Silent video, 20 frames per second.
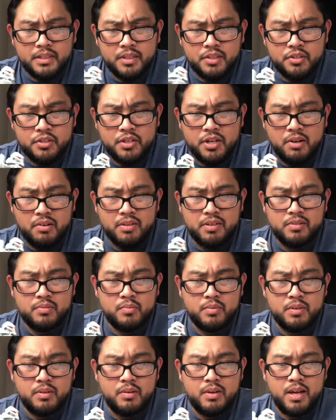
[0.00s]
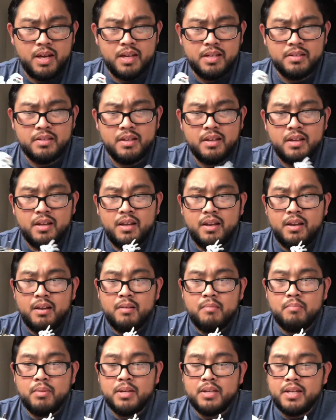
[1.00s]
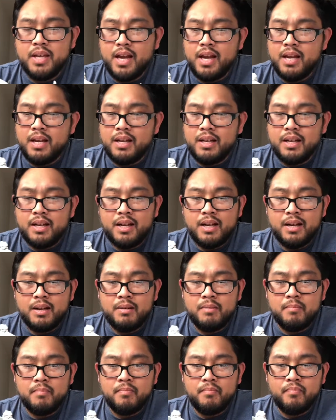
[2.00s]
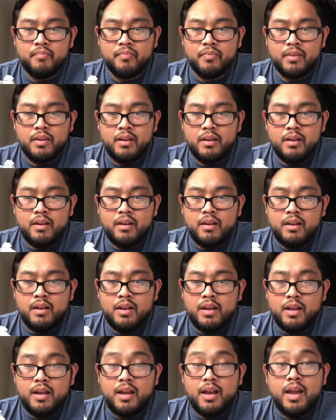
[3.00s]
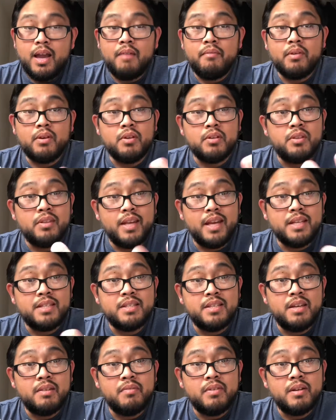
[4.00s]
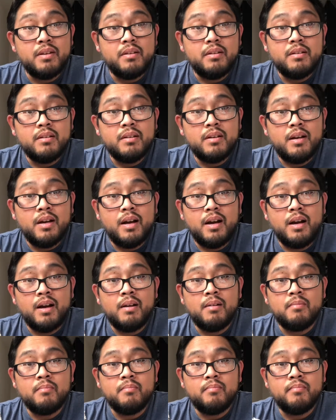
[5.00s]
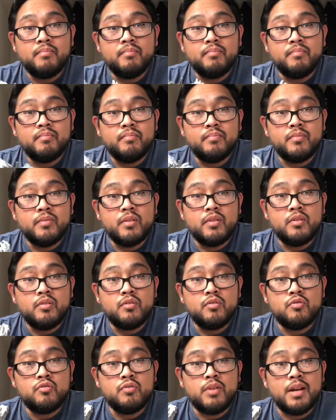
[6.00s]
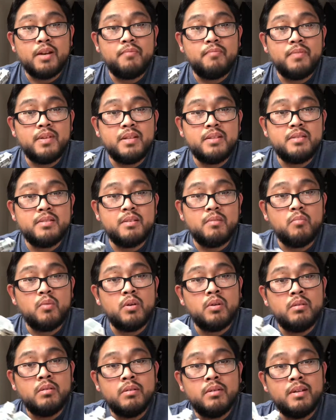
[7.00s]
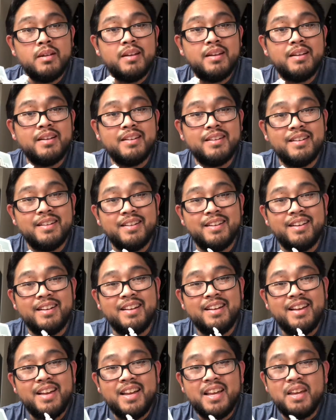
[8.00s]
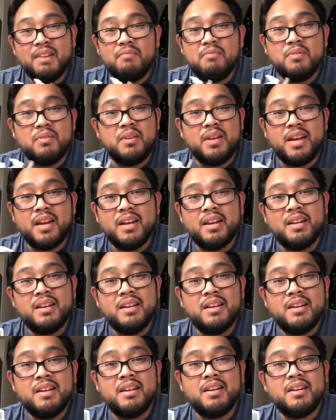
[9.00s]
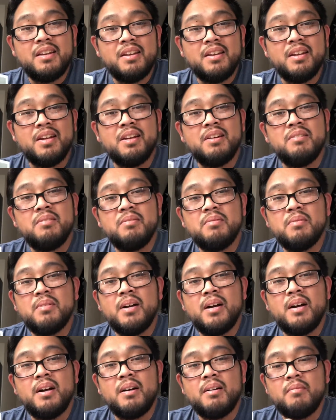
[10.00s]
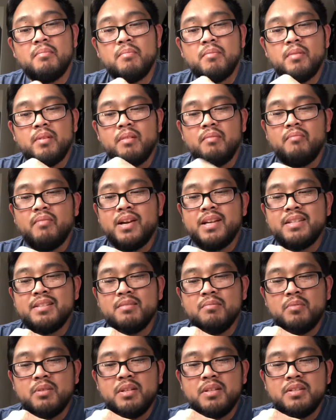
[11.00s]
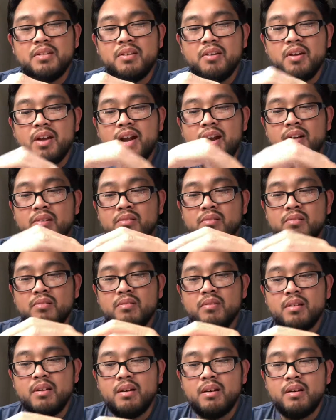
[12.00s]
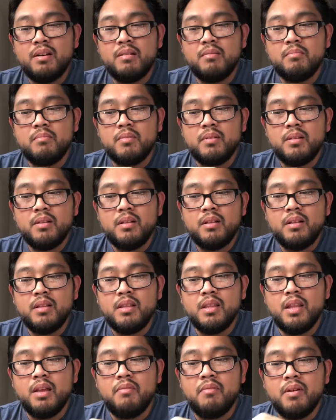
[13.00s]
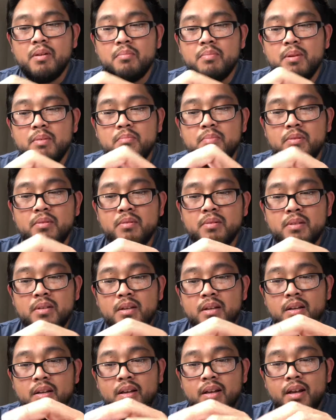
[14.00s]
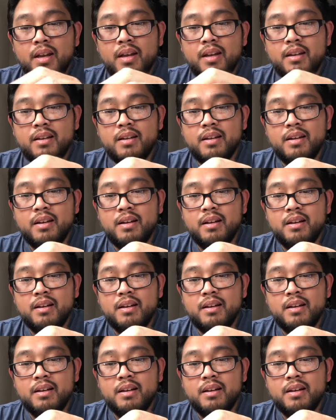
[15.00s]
share this with you guys. But yeah, have a good Thanksgiving. Um, Try to feed someone if you can. You know, invite someone into your house. Love on people, and